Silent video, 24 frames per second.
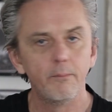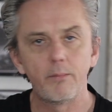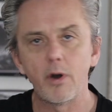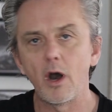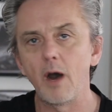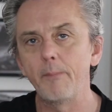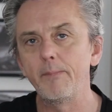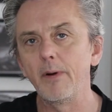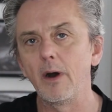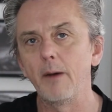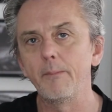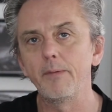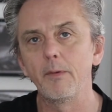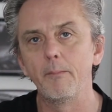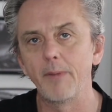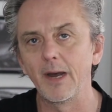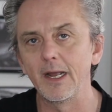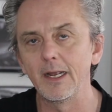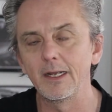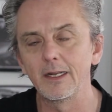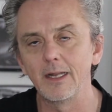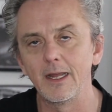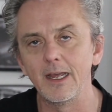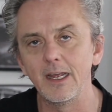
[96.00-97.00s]
pop-up
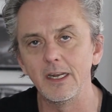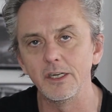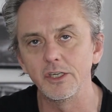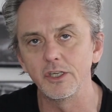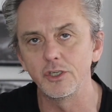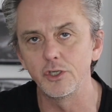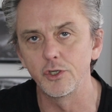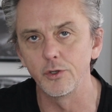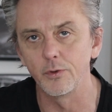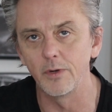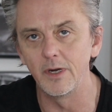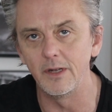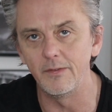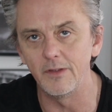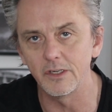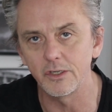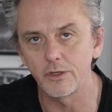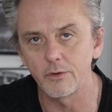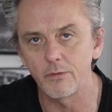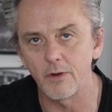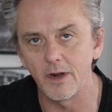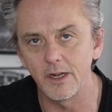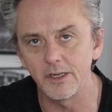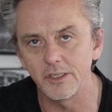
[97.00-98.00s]
bike lanes during this
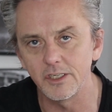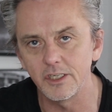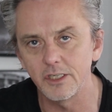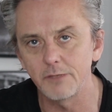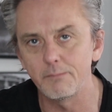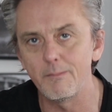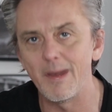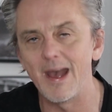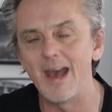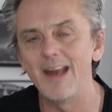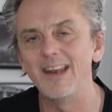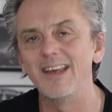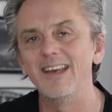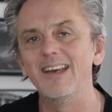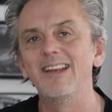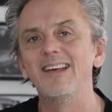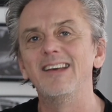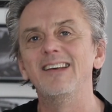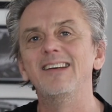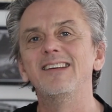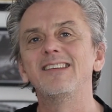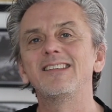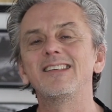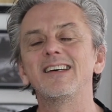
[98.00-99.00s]
crisis, man, it
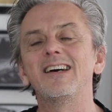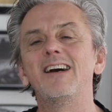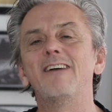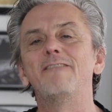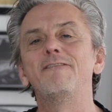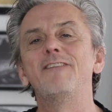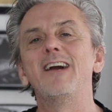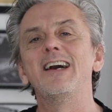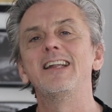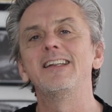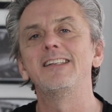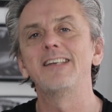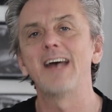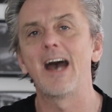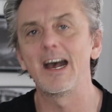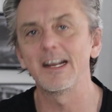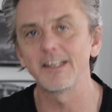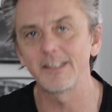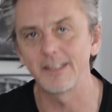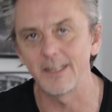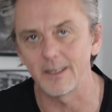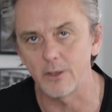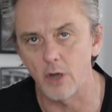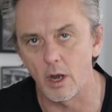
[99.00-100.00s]
is a
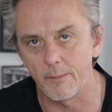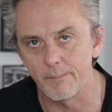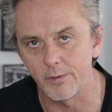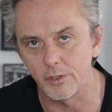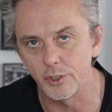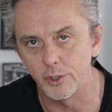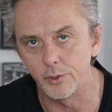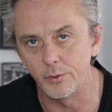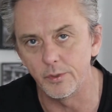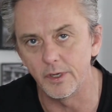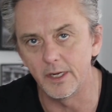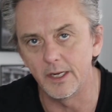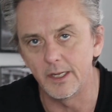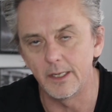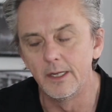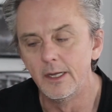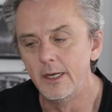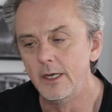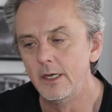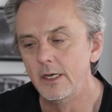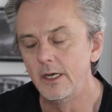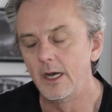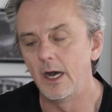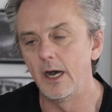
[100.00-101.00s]
fantastic opportunity
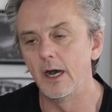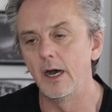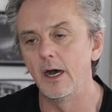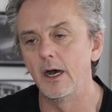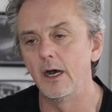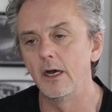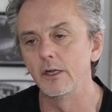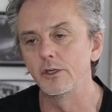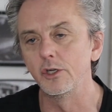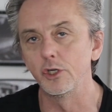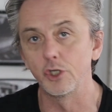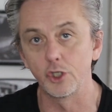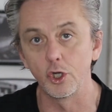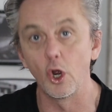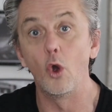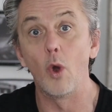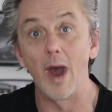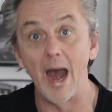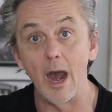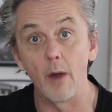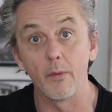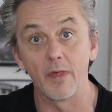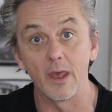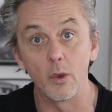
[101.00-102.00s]
to show
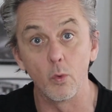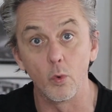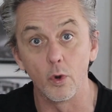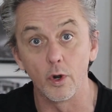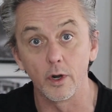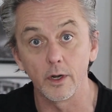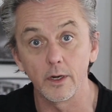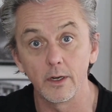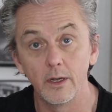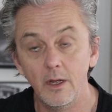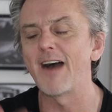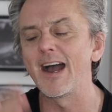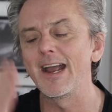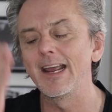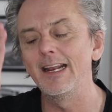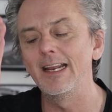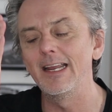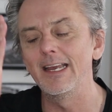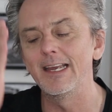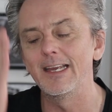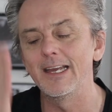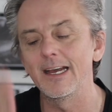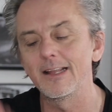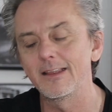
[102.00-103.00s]
how they work.
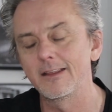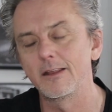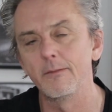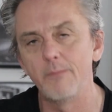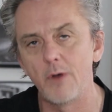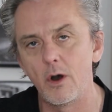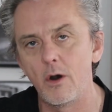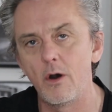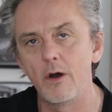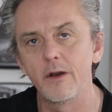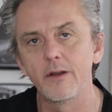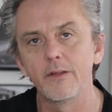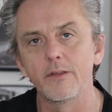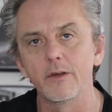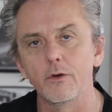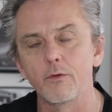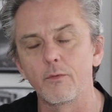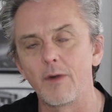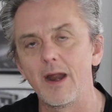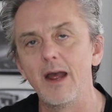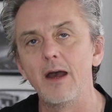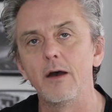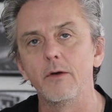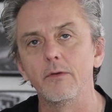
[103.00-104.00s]
Finally get them onto the
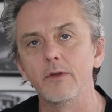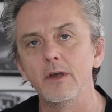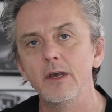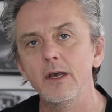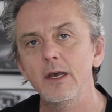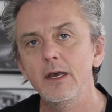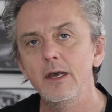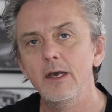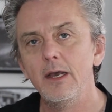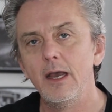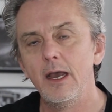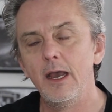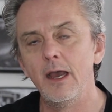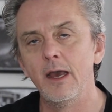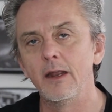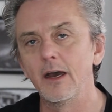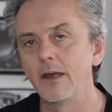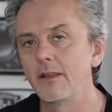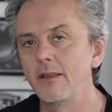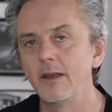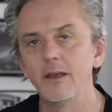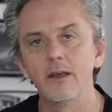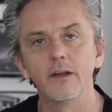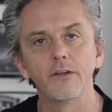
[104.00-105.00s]
ground. And
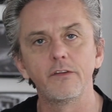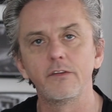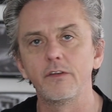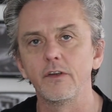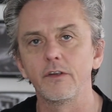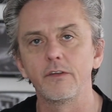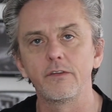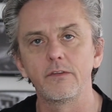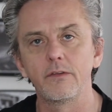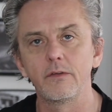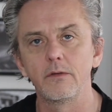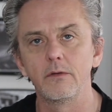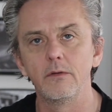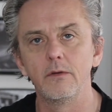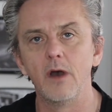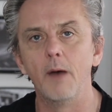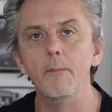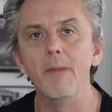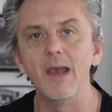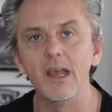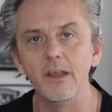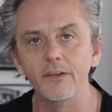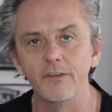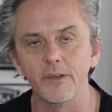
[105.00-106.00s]
I think it's just
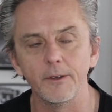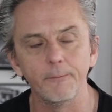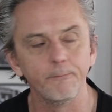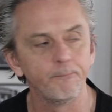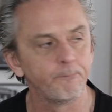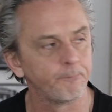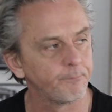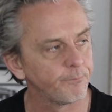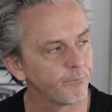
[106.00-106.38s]
amazing.